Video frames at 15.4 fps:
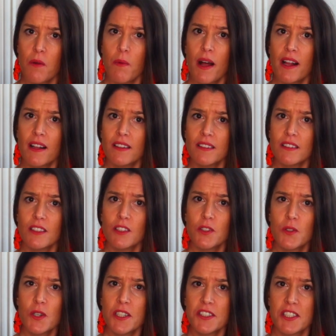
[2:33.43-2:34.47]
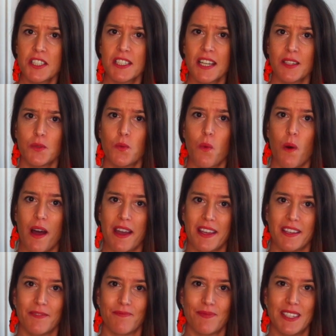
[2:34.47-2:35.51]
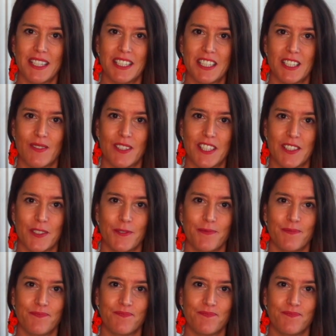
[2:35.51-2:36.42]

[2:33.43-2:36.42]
Well, you'll understand why in this video.